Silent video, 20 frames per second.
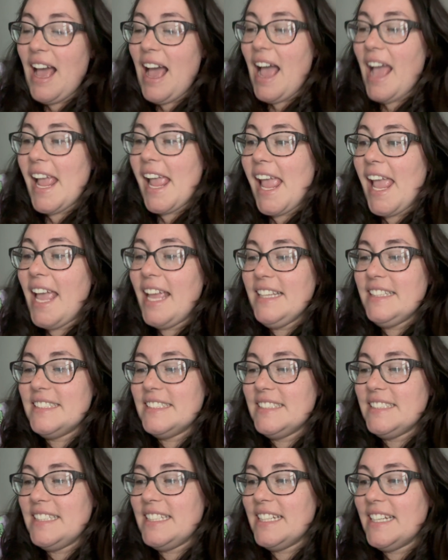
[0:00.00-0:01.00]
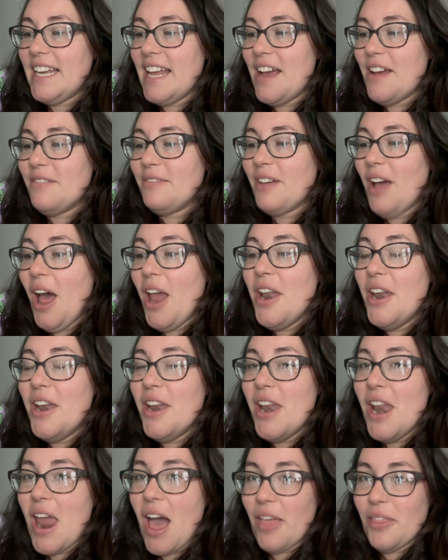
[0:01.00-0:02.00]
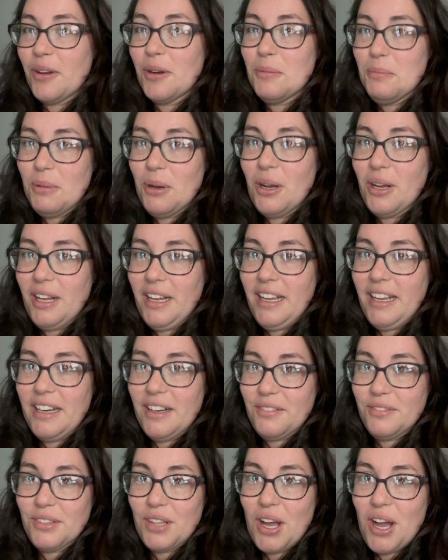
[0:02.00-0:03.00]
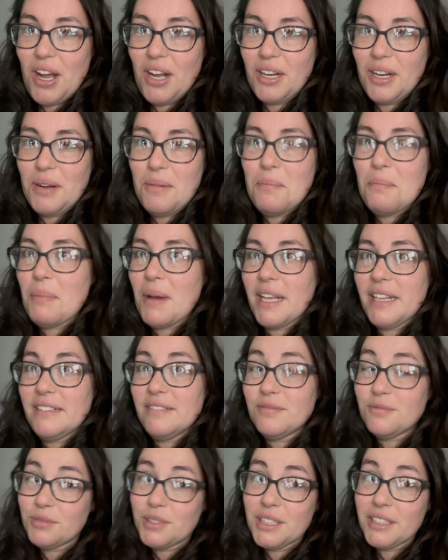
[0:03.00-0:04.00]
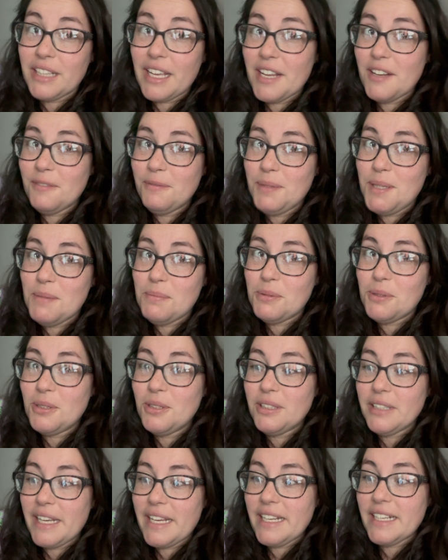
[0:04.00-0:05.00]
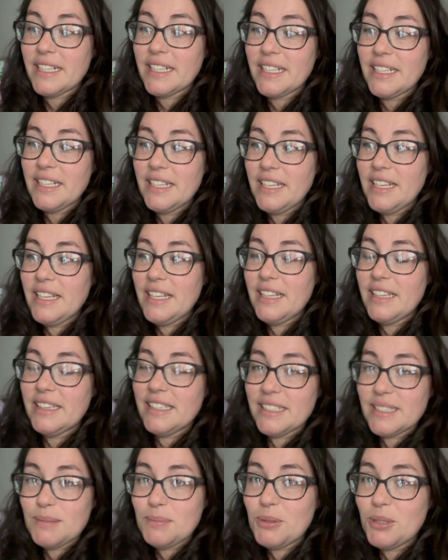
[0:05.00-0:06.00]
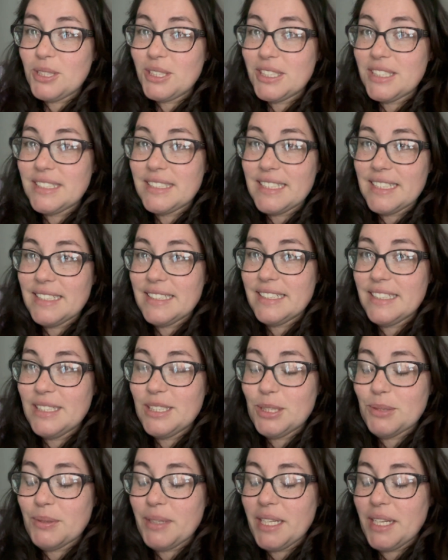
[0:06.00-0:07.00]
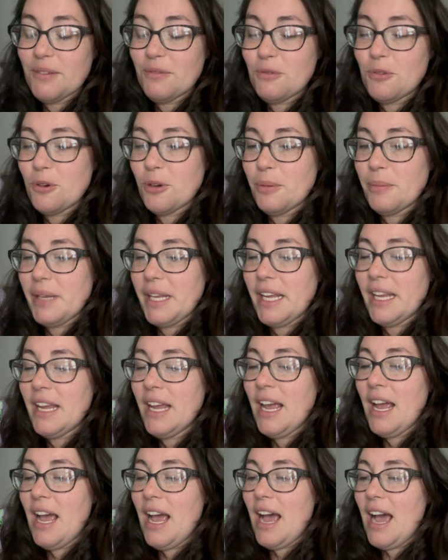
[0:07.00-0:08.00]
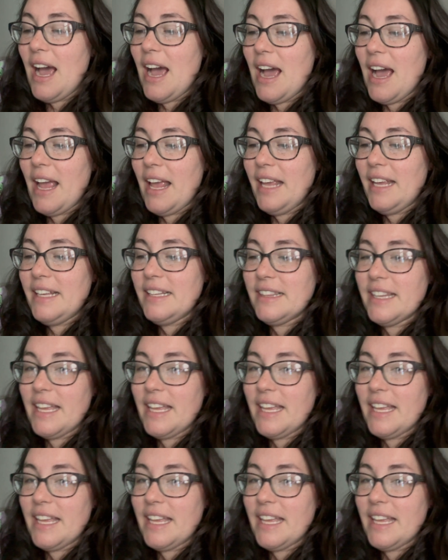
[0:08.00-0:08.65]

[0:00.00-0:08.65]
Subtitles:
hate to DNF another book in a vlog, but real life people, like, this book just isn't doing it for me. I